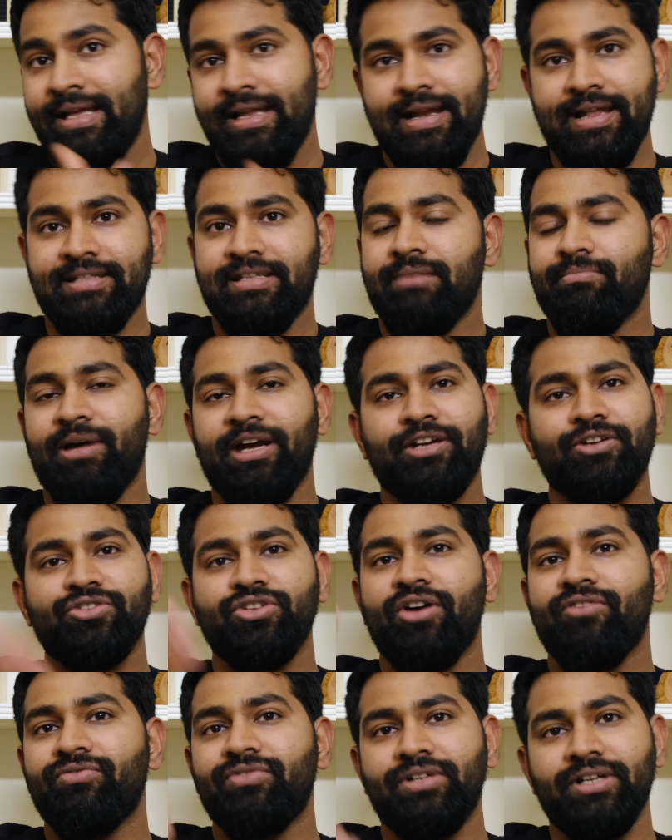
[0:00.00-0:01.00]
Let's say
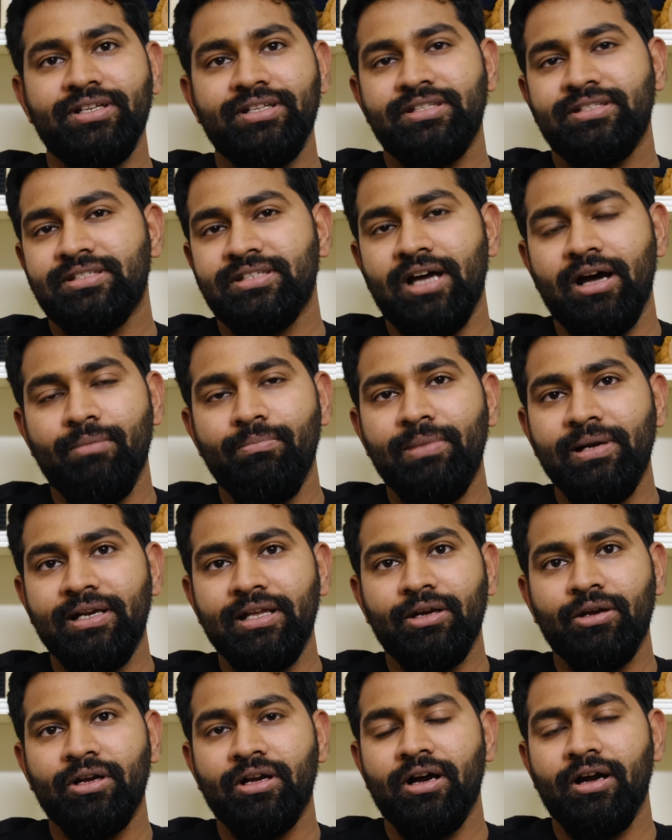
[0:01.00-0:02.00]
Microsoft is
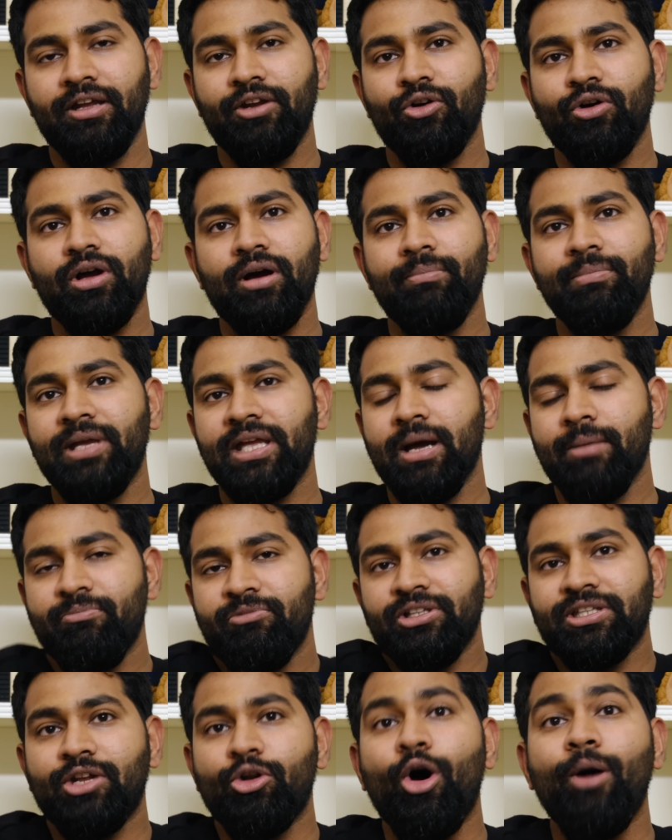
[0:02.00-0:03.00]
building coming up
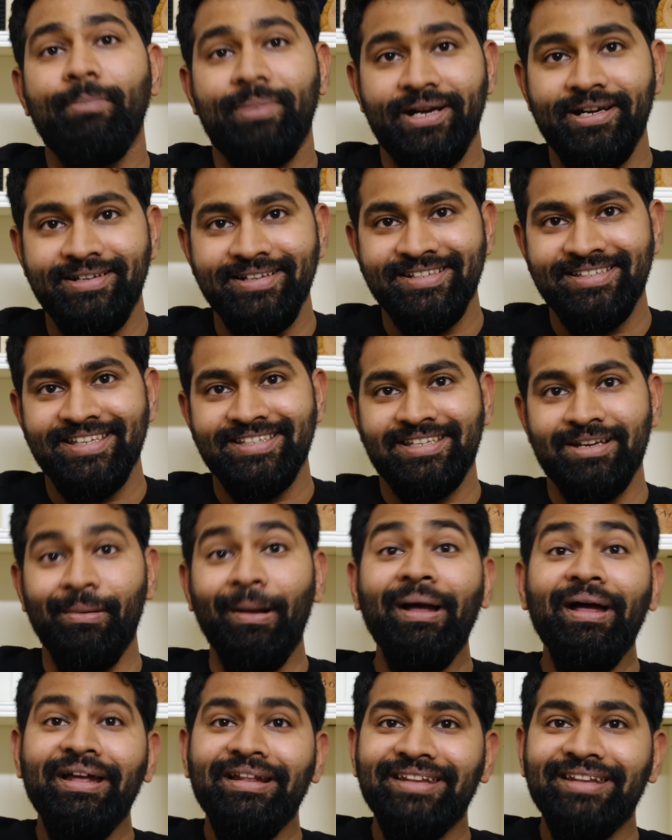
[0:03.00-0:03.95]
with an operating system.